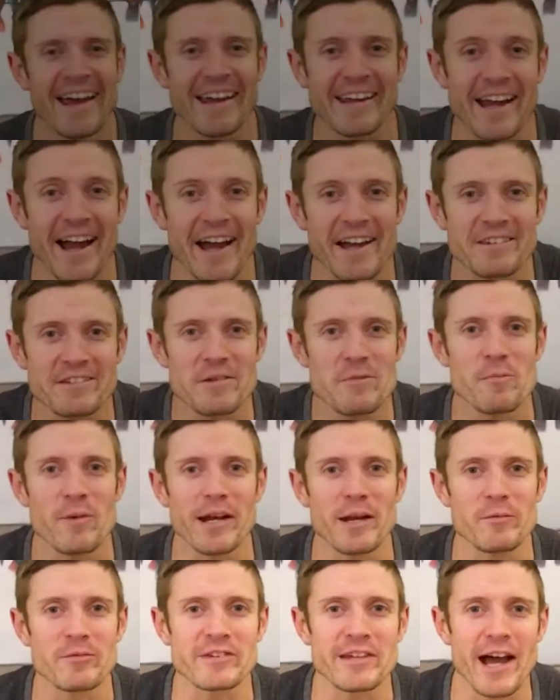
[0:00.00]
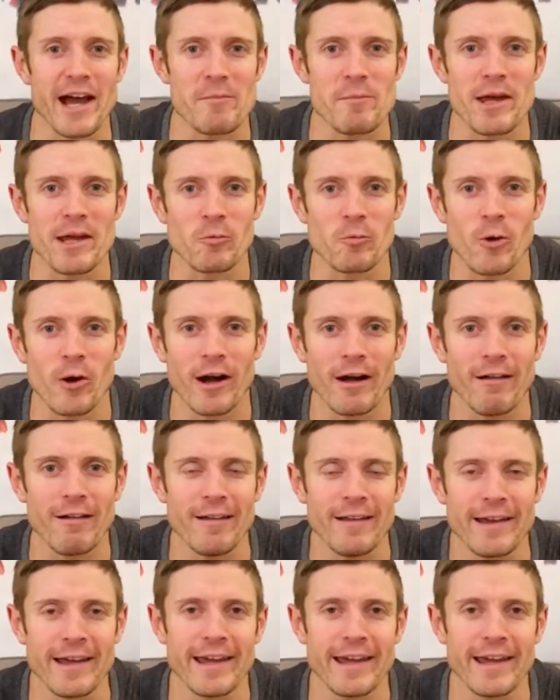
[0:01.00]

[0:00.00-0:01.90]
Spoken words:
Hey guys, my name is Dai Manuel,